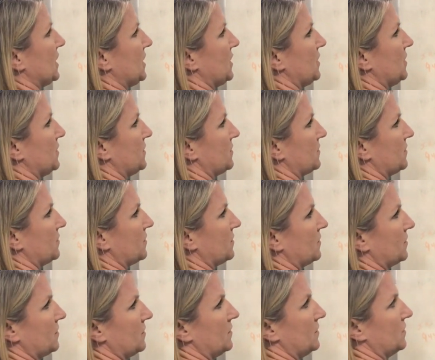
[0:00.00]
here,
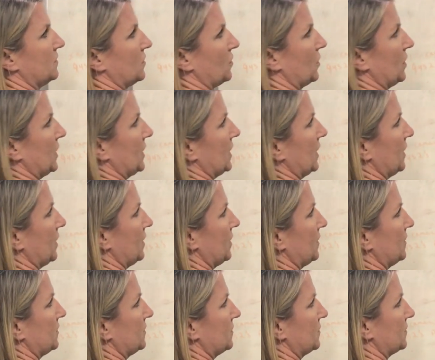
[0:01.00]
three
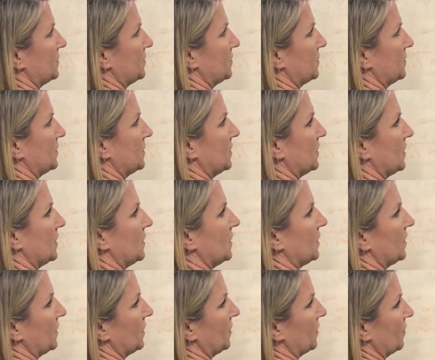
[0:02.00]
here,
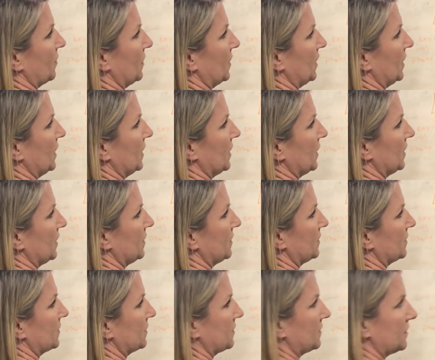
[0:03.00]
three
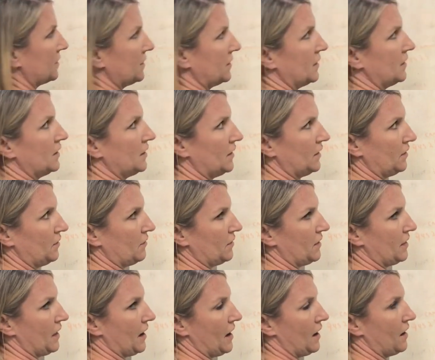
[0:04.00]
here,
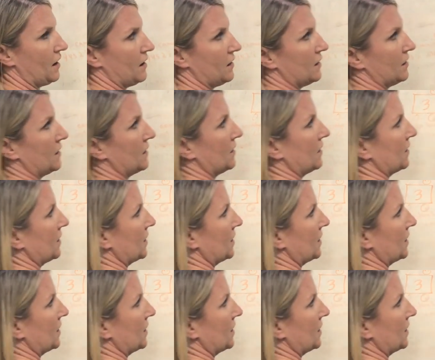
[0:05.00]
three there,